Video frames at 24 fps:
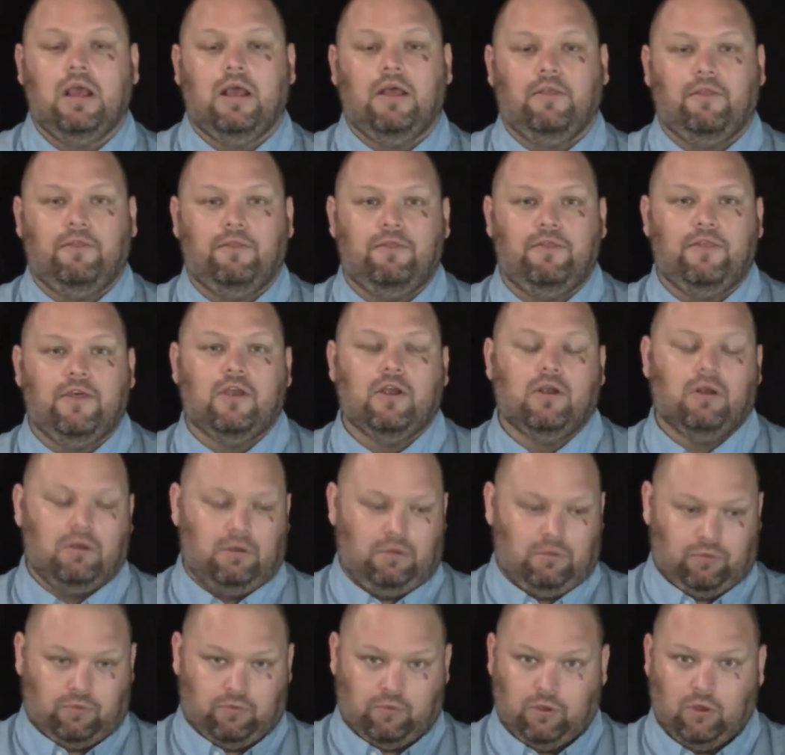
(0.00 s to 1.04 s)
They're
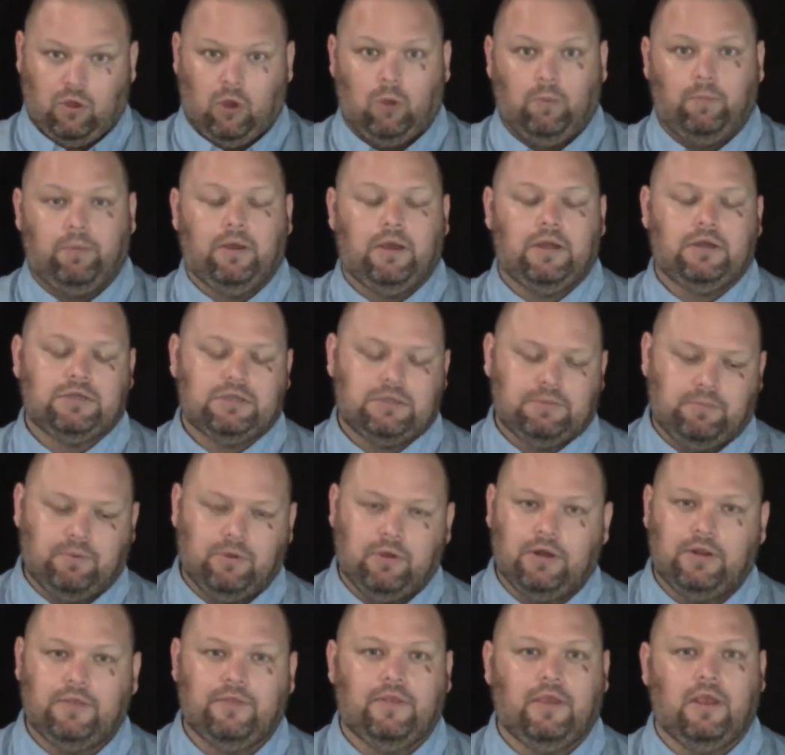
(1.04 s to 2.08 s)
3-hole punch,
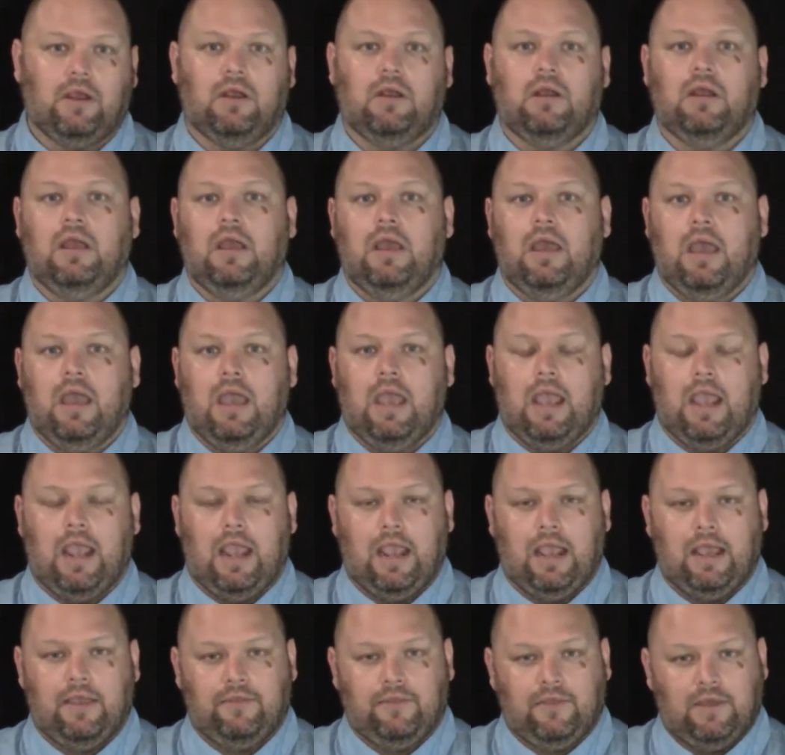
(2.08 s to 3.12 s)
put in there,
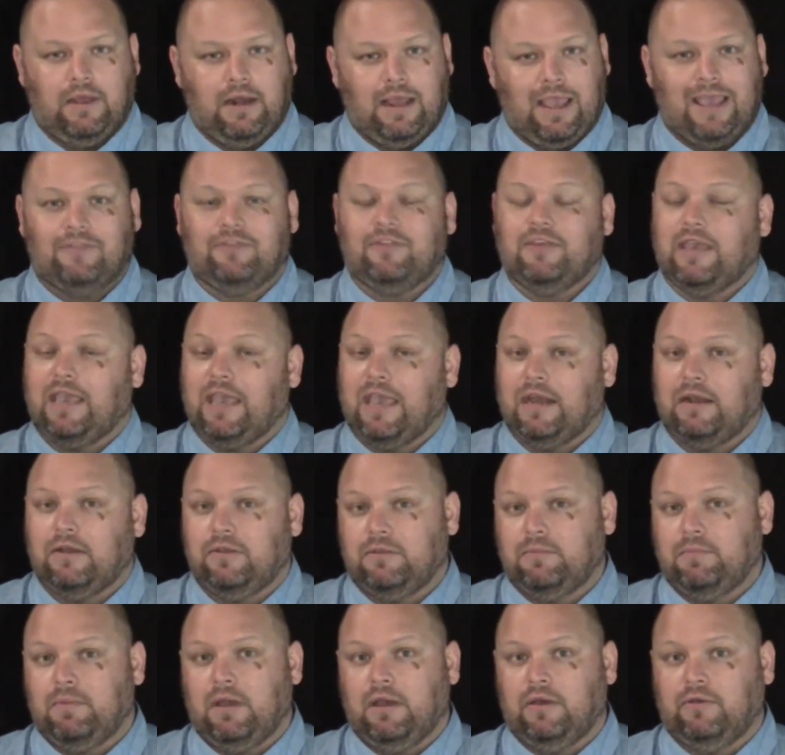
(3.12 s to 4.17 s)
and then at the end of the
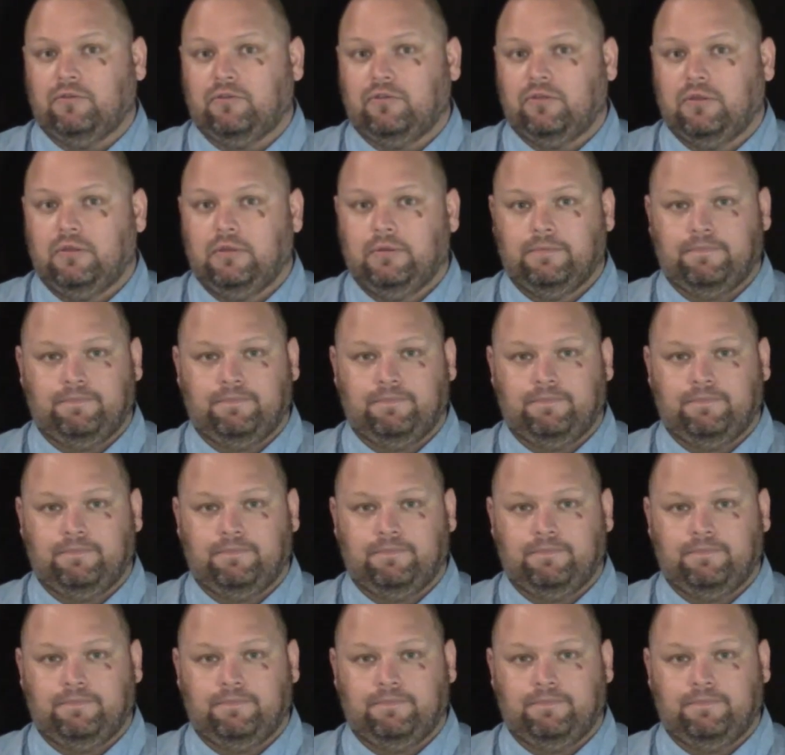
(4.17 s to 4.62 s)
month,